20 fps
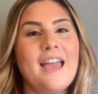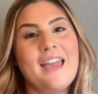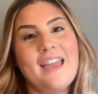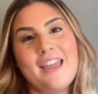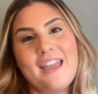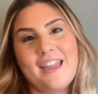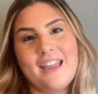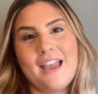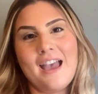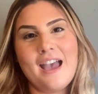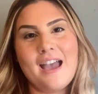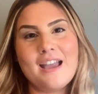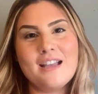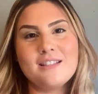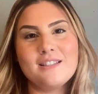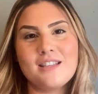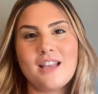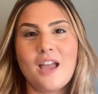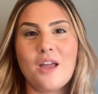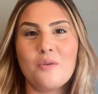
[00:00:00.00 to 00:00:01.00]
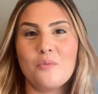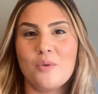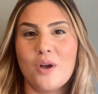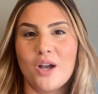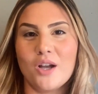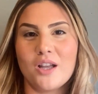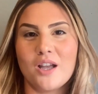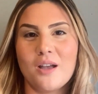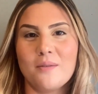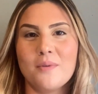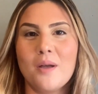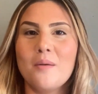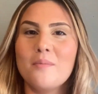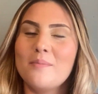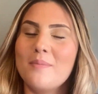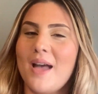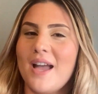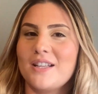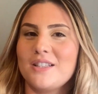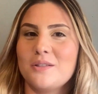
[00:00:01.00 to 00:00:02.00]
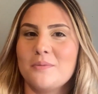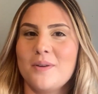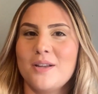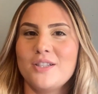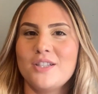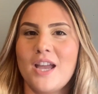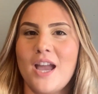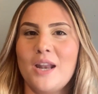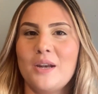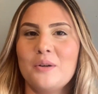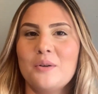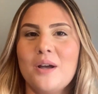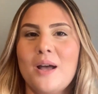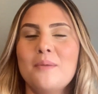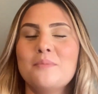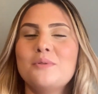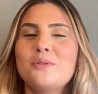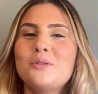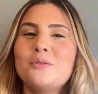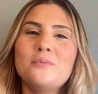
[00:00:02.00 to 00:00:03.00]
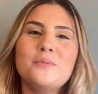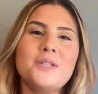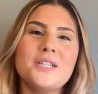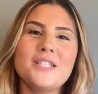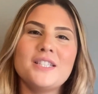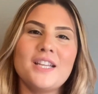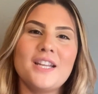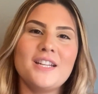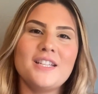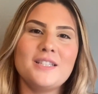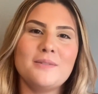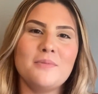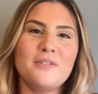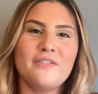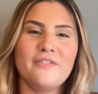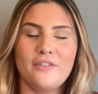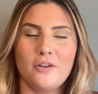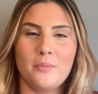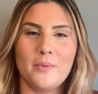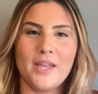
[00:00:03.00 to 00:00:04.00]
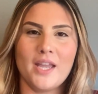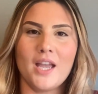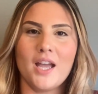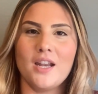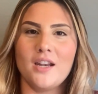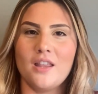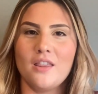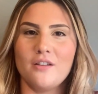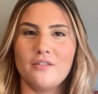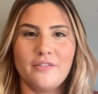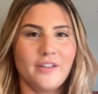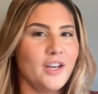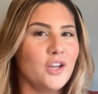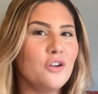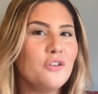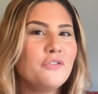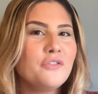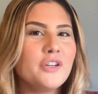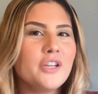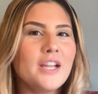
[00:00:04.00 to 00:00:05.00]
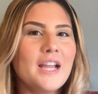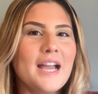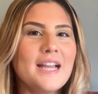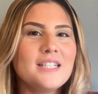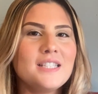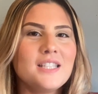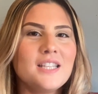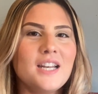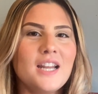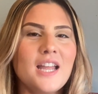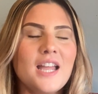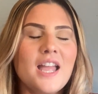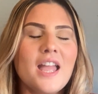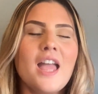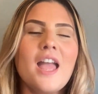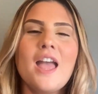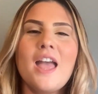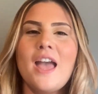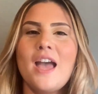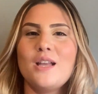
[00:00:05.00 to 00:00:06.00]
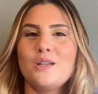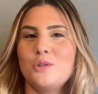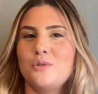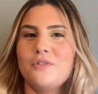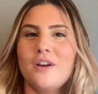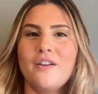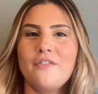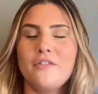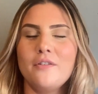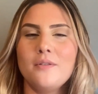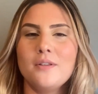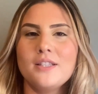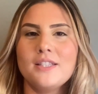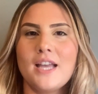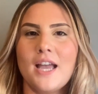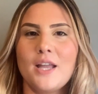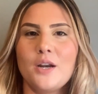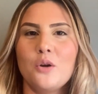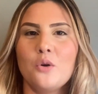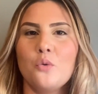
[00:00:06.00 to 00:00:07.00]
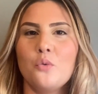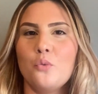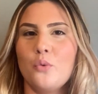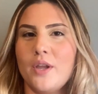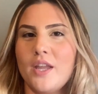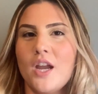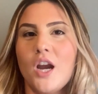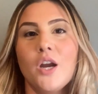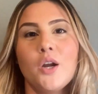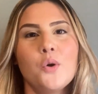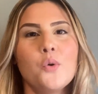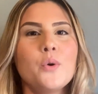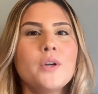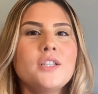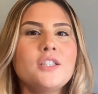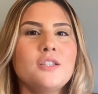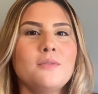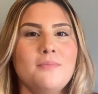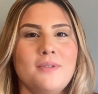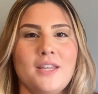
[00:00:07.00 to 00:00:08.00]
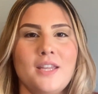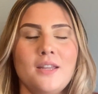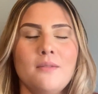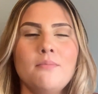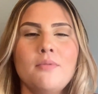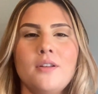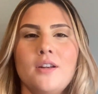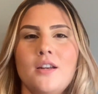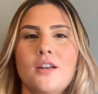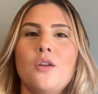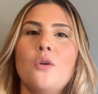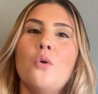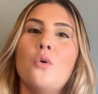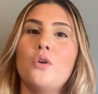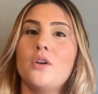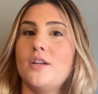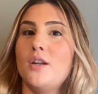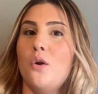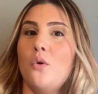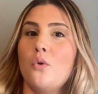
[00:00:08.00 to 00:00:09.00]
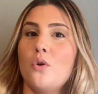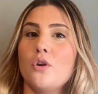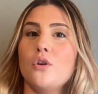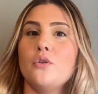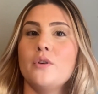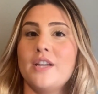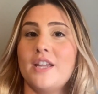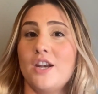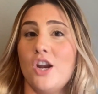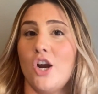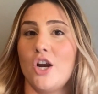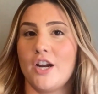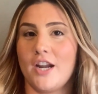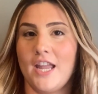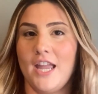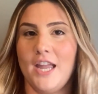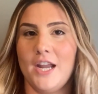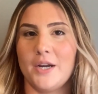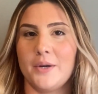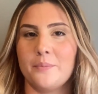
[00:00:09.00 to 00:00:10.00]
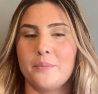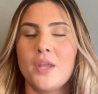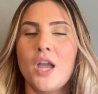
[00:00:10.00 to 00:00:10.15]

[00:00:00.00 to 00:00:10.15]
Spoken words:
Hey guys, and welcome back to my channel. I'm super excited to be filming another video for you guys today. As you read from the title, we are going to be putting coconut oil in our hair.